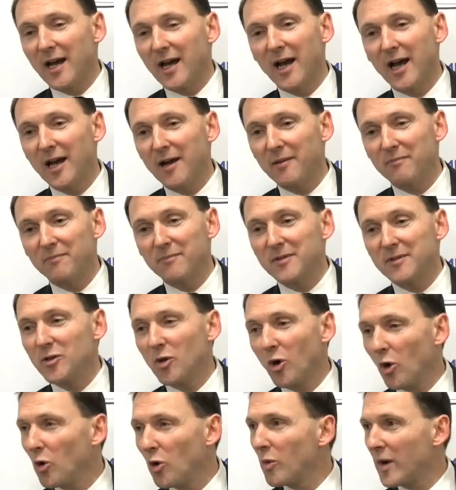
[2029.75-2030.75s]
um,
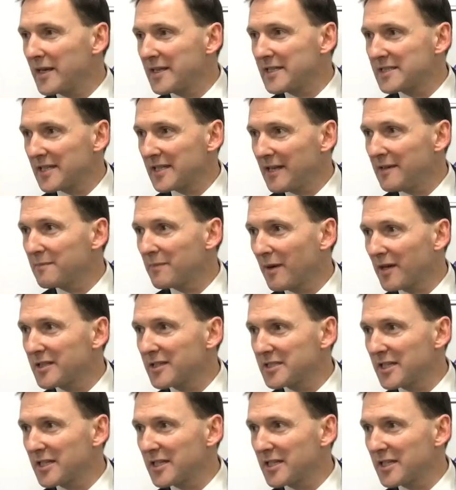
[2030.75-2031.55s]
not always seen by the